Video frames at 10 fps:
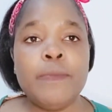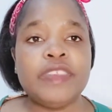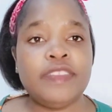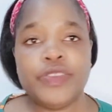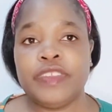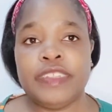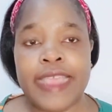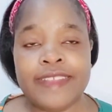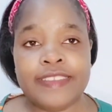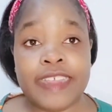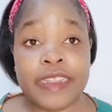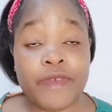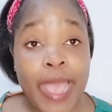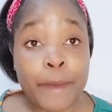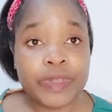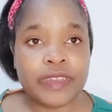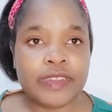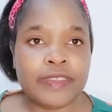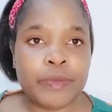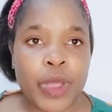mysterious deaths that have happened in
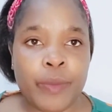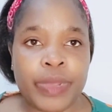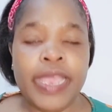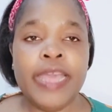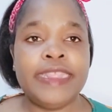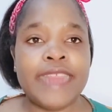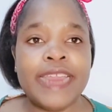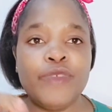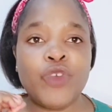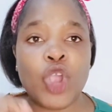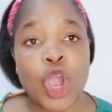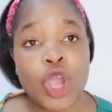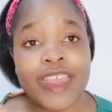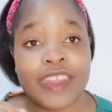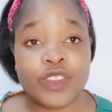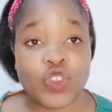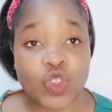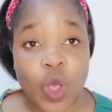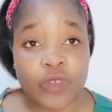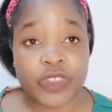Zimbabwe that have gone
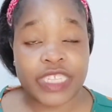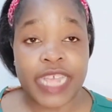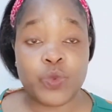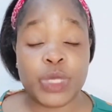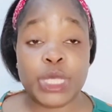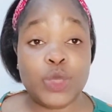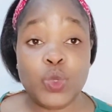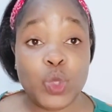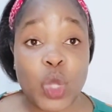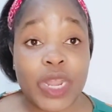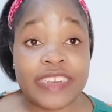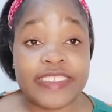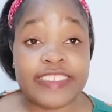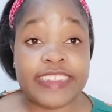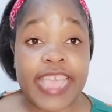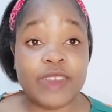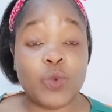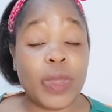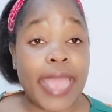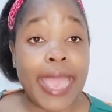unsolved, that we still do not
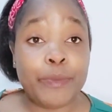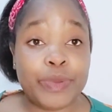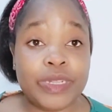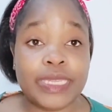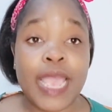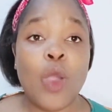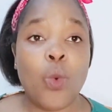understand what happened,